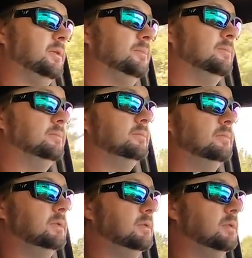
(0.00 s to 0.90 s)
Yep.
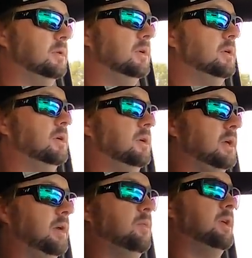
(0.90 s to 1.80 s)

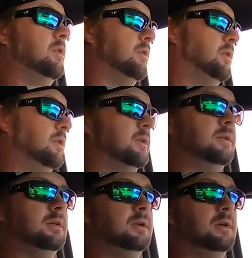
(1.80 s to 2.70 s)
And we are
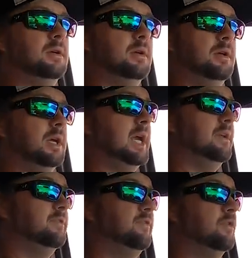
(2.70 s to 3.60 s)

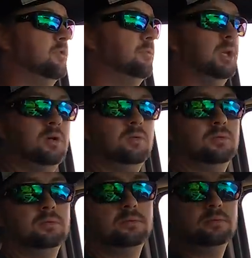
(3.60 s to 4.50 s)
in
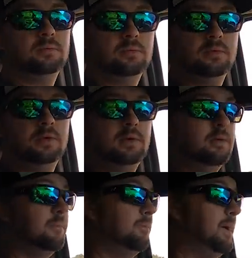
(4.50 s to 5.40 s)
full-blown
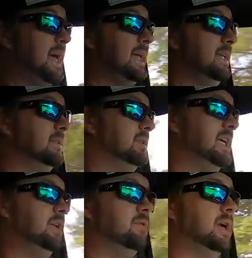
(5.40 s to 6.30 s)
packing,
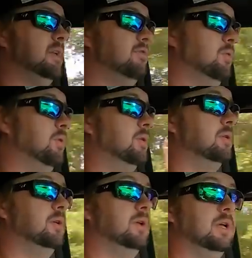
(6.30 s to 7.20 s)
getting ready for
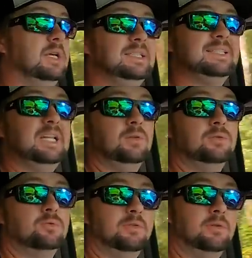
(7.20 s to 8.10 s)
St.
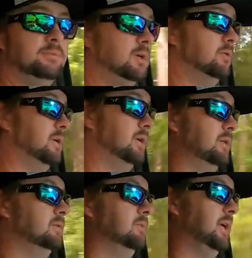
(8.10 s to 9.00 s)
Lawrence River mode right now.